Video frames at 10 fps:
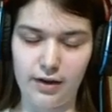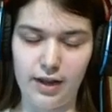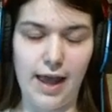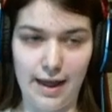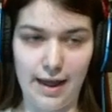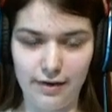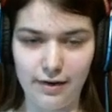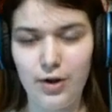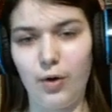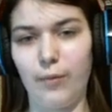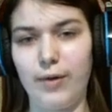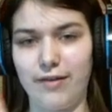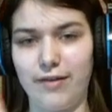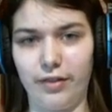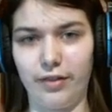end we
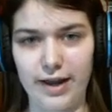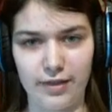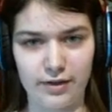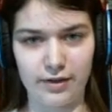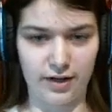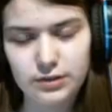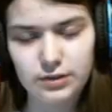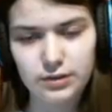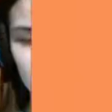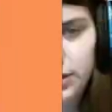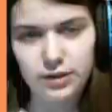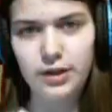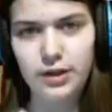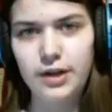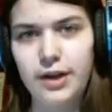have the light and the dark skills.
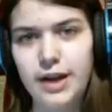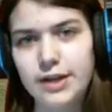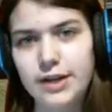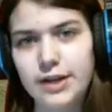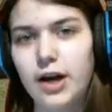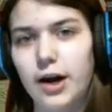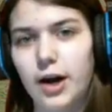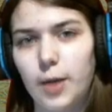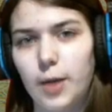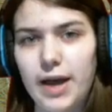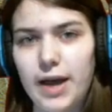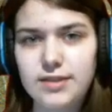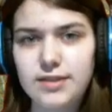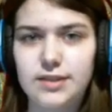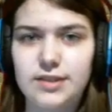Next are
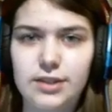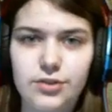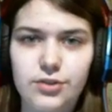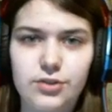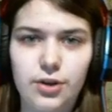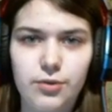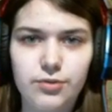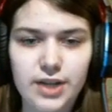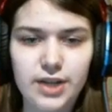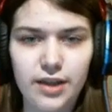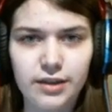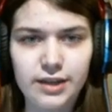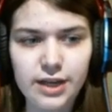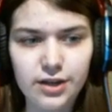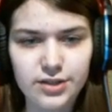pets, skill stones, and
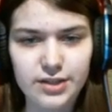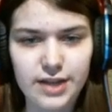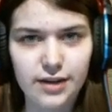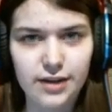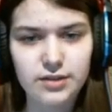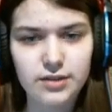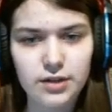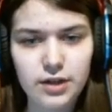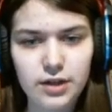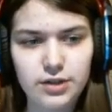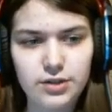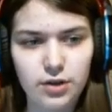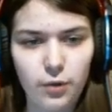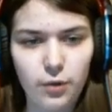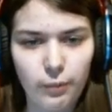gear stats.
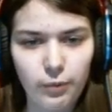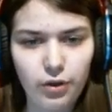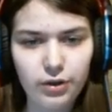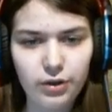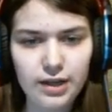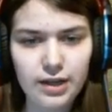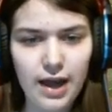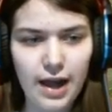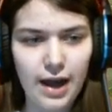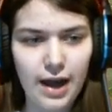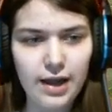So when we're looking at